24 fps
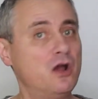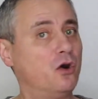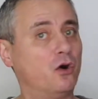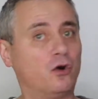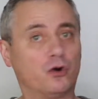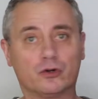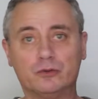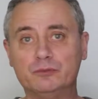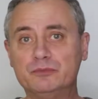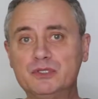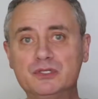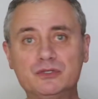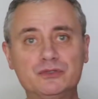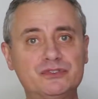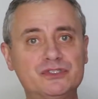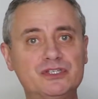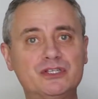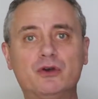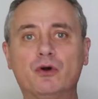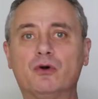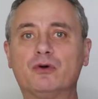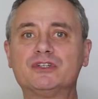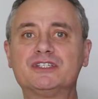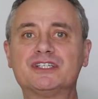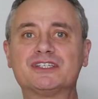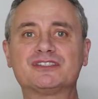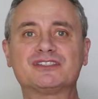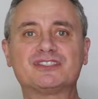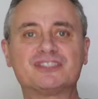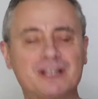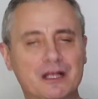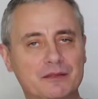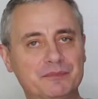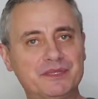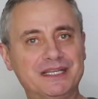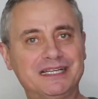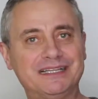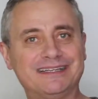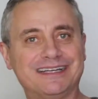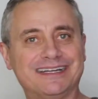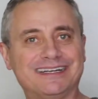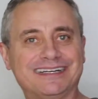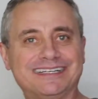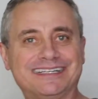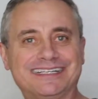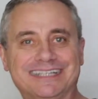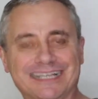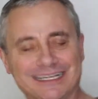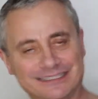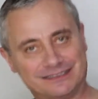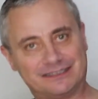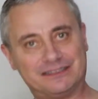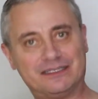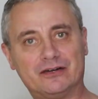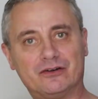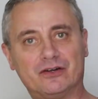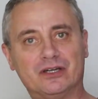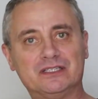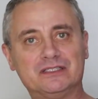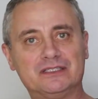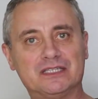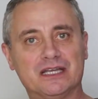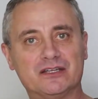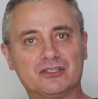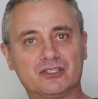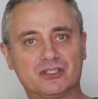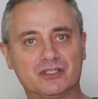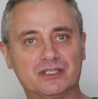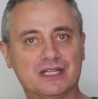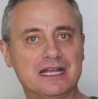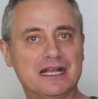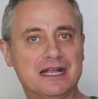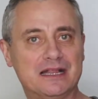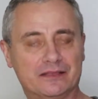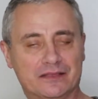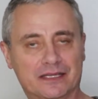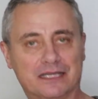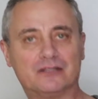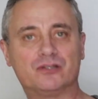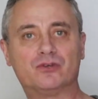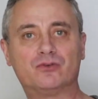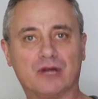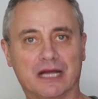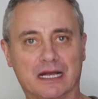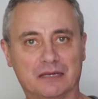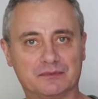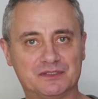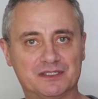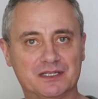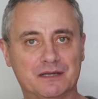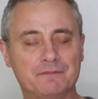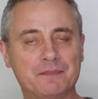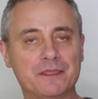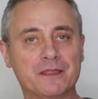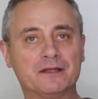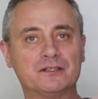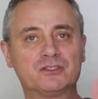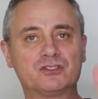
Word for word: or music or just something that gets their attention, that grabs them.